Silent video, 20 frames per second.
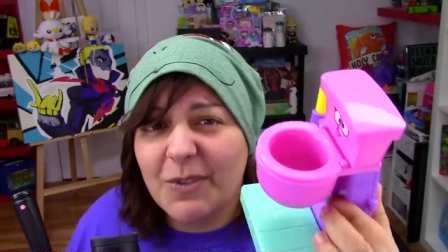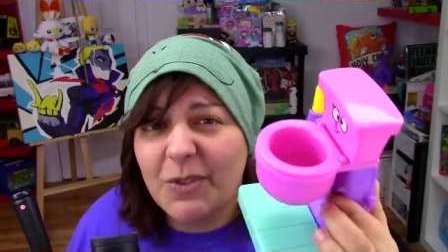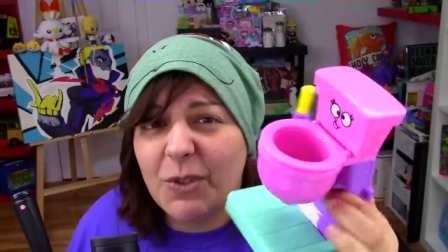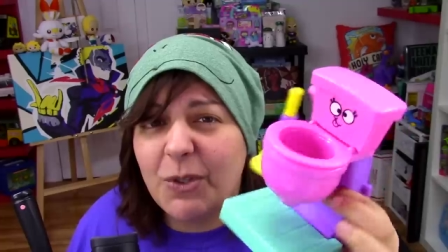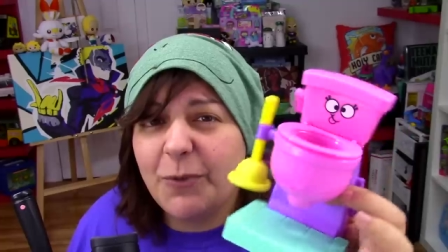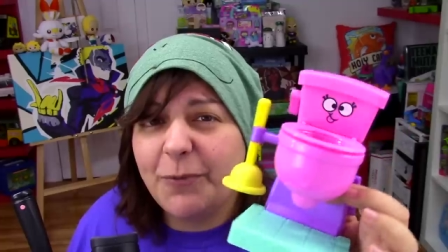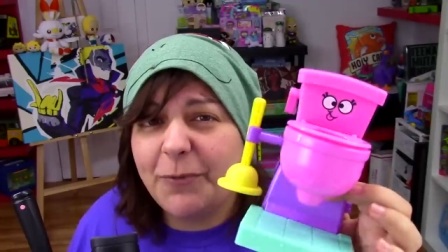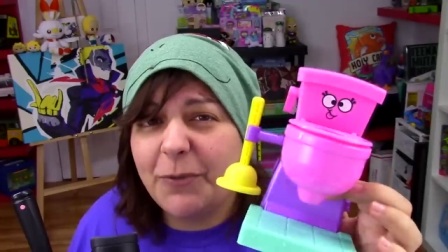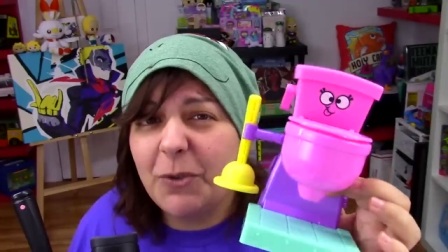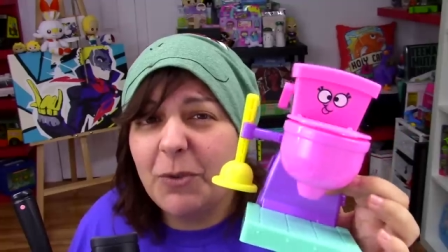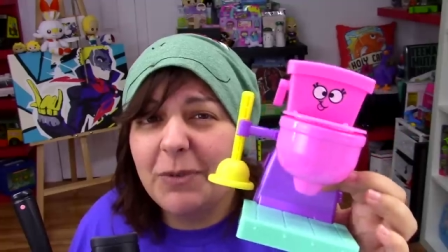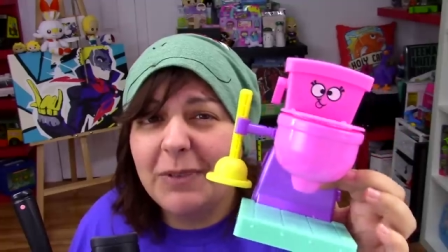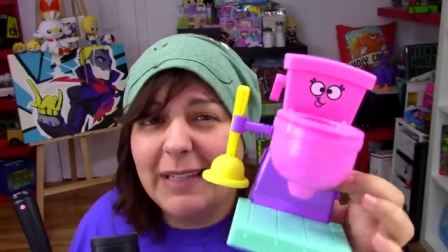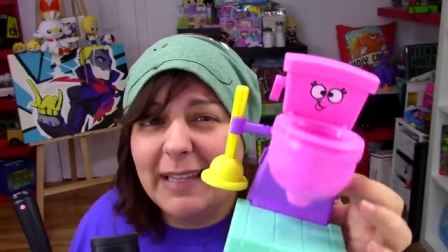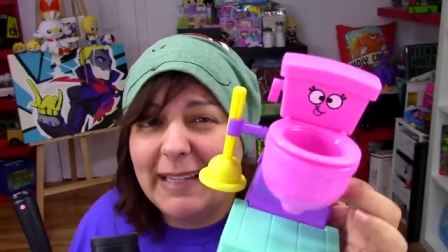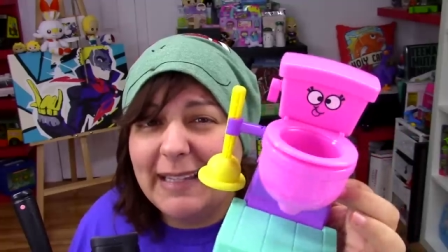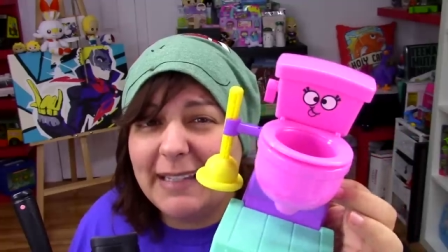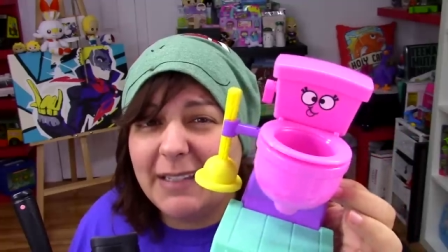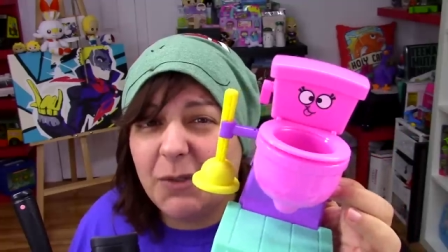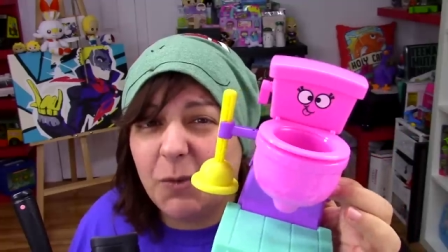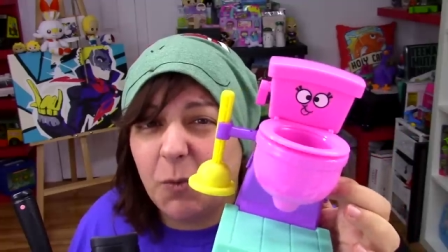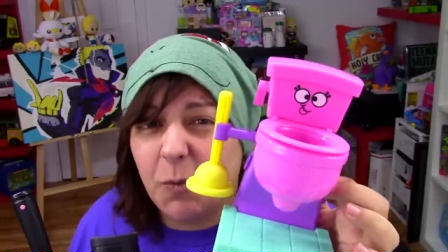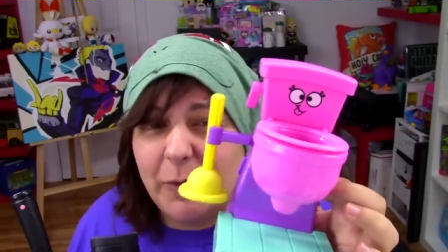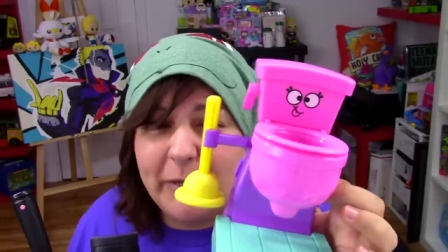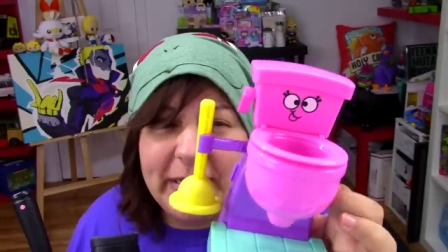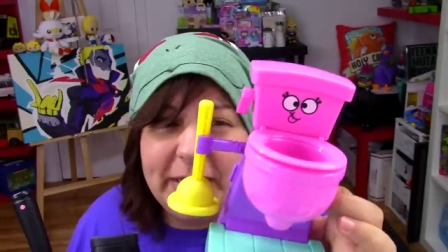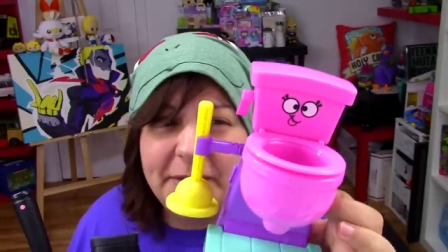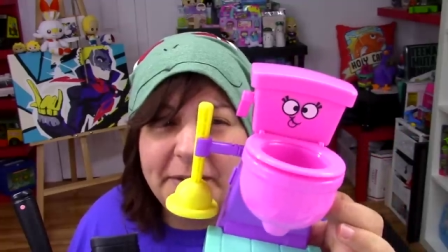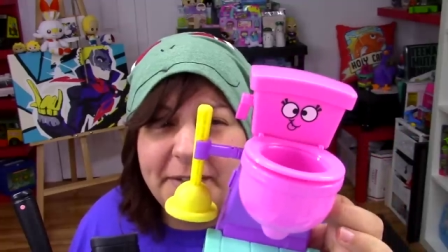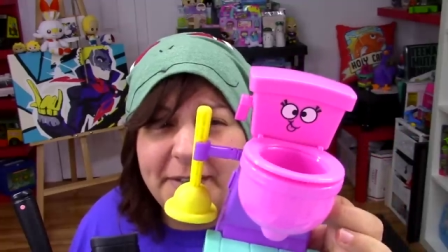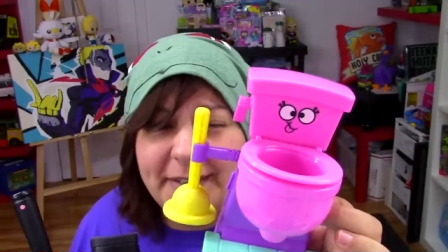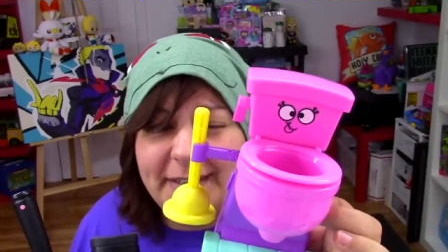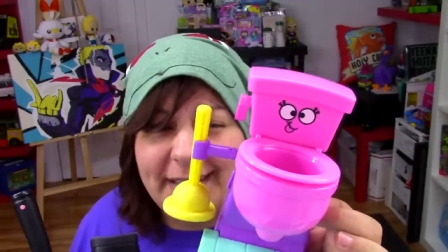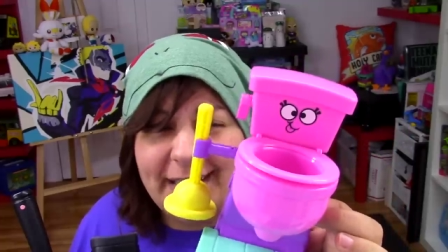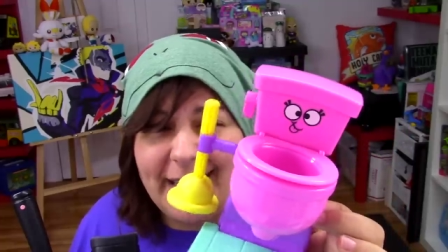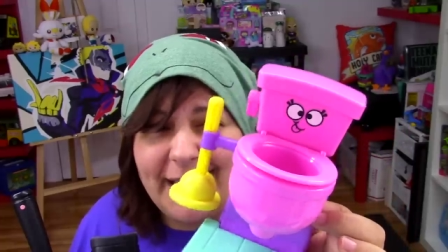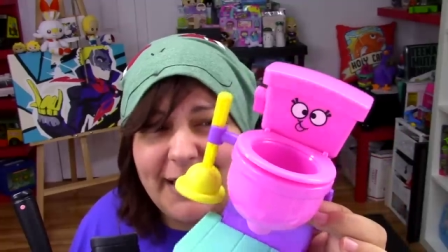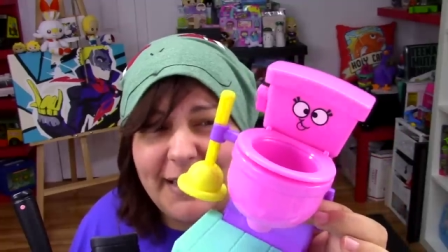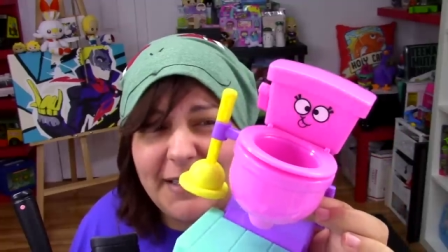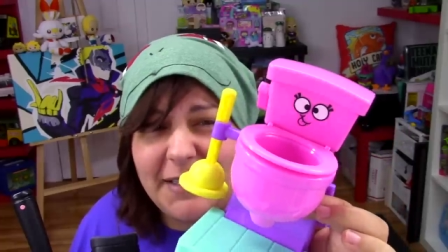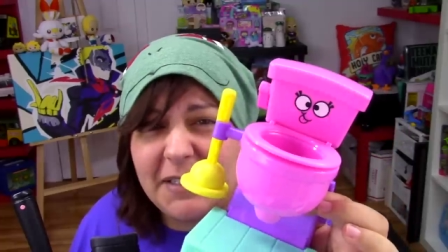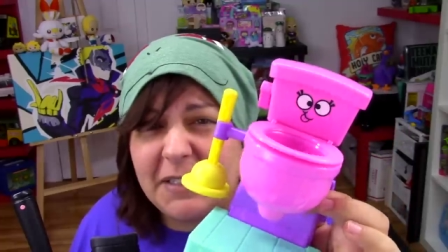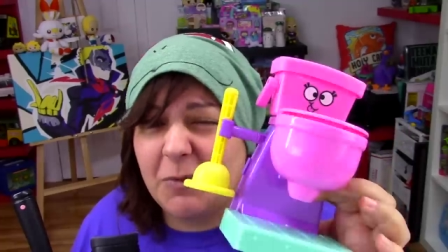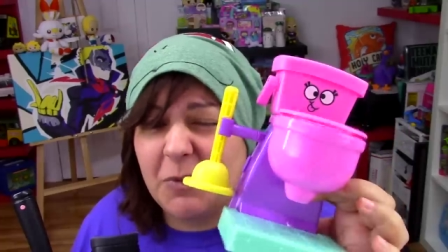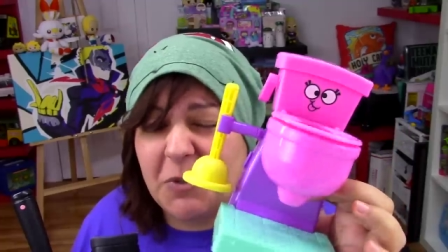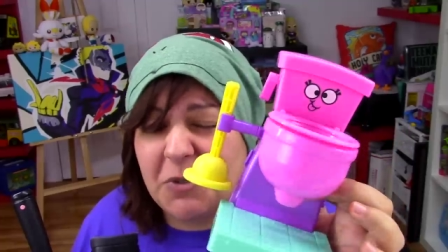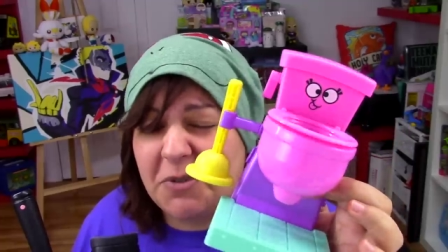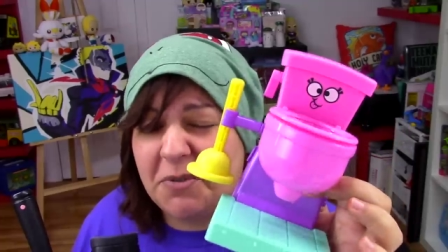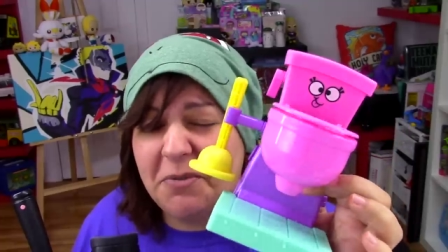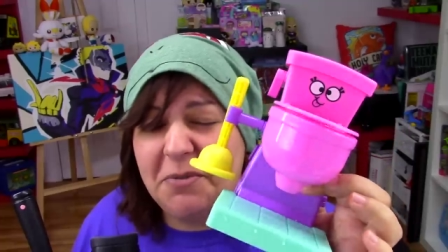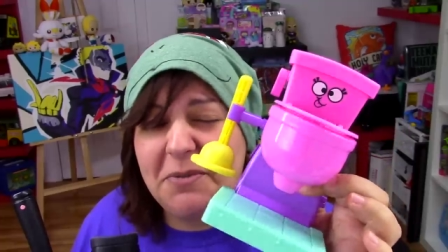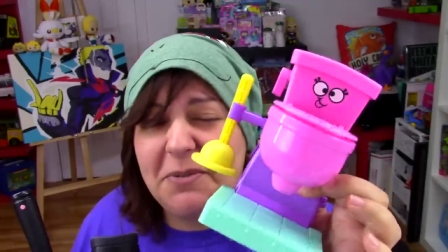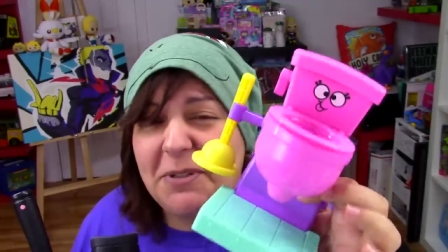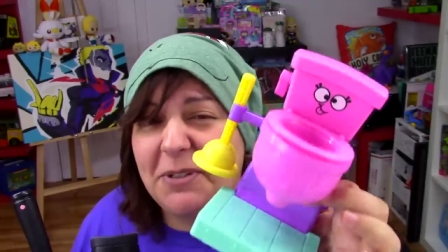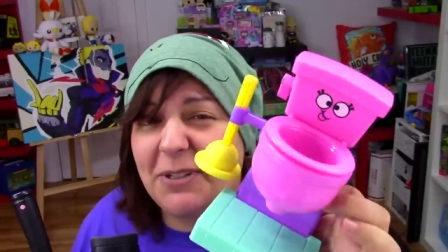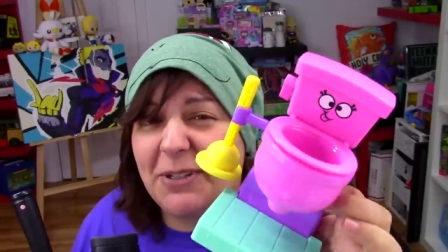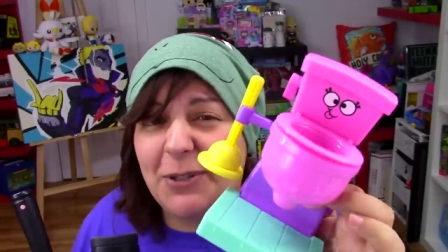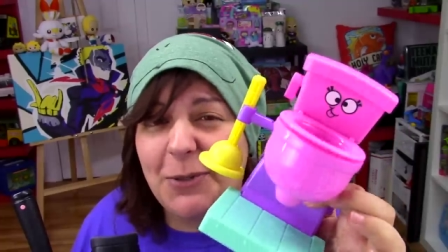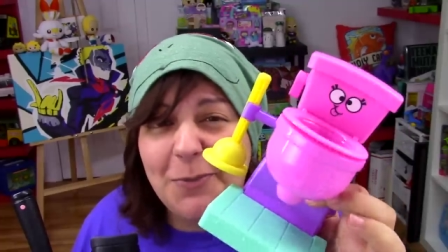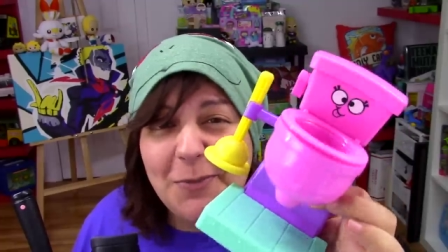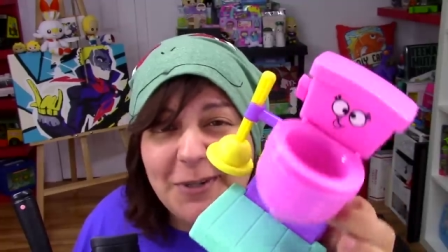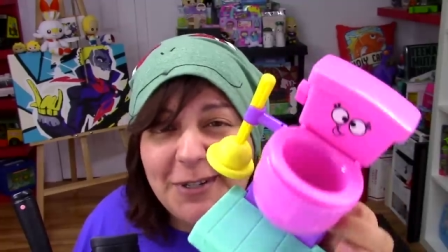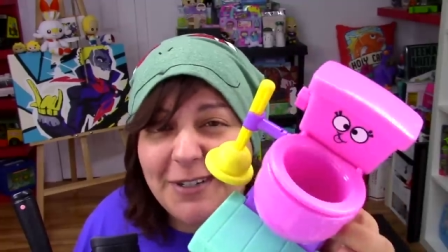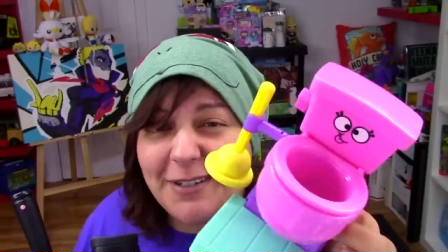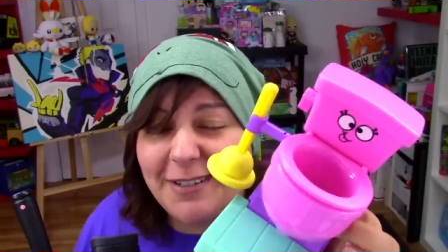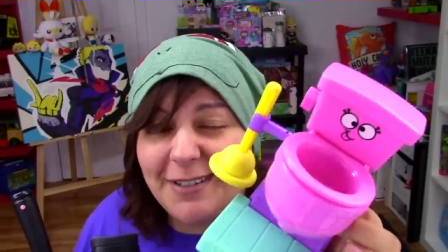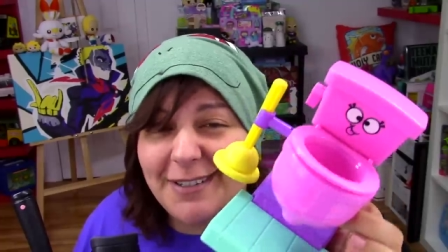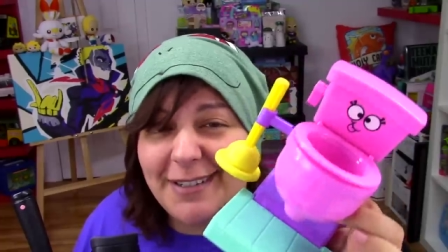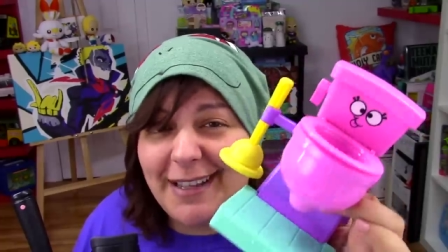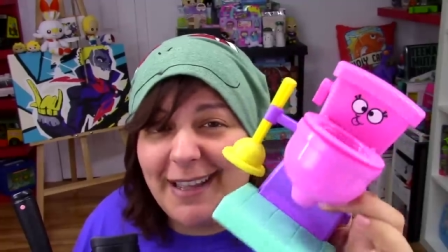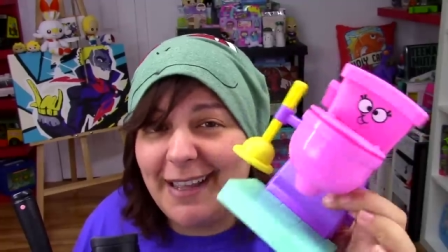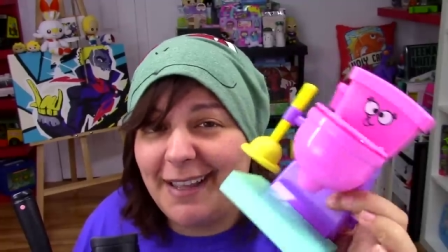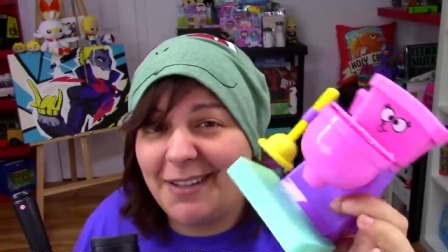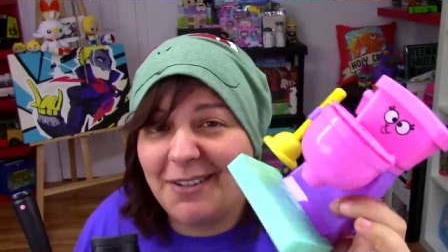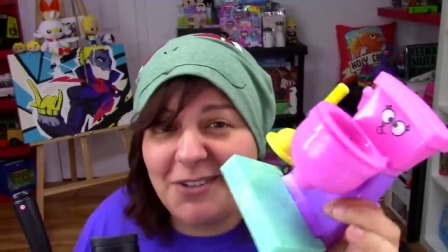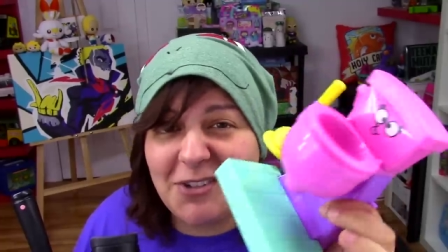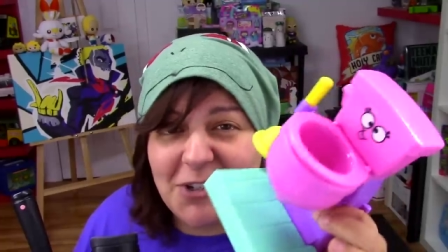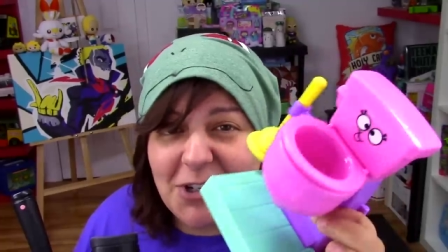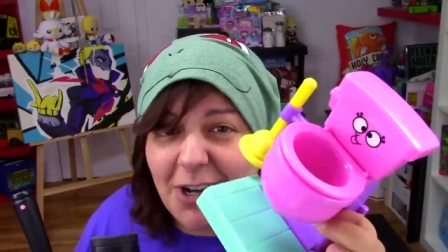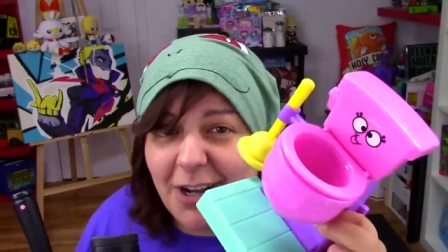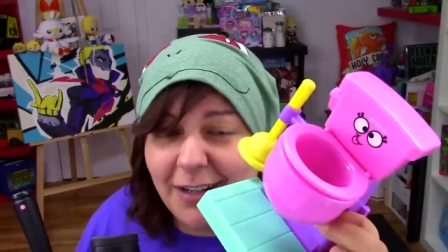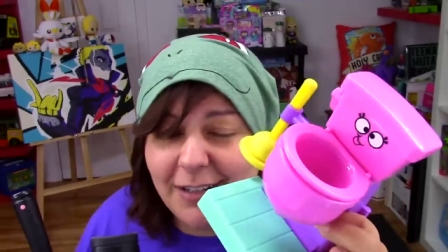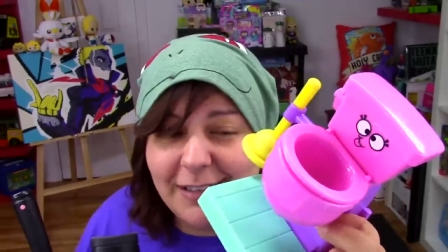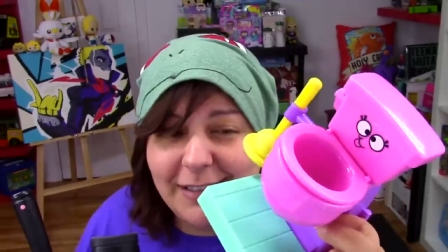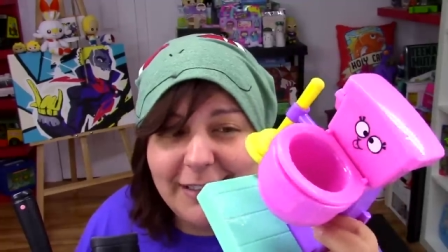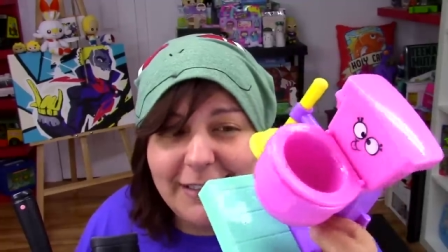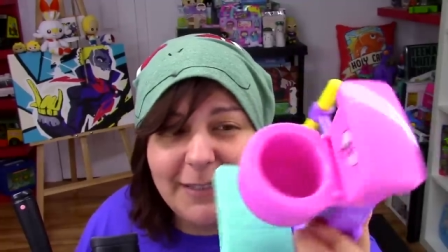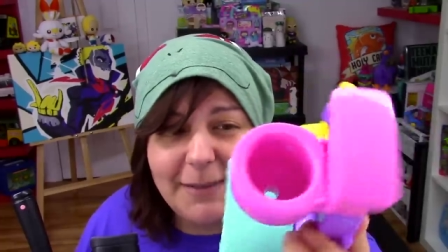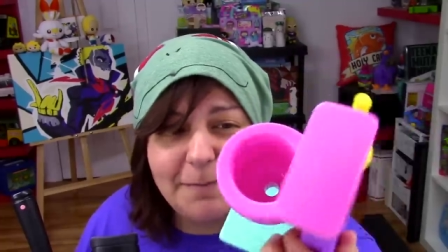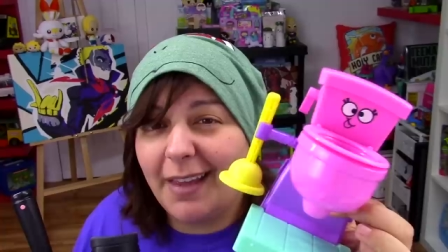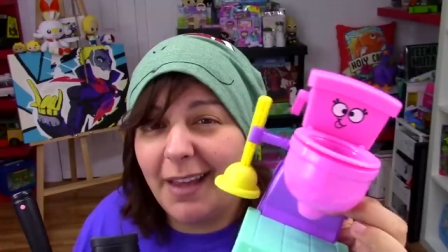So if you like weird and crude humor and chocolate,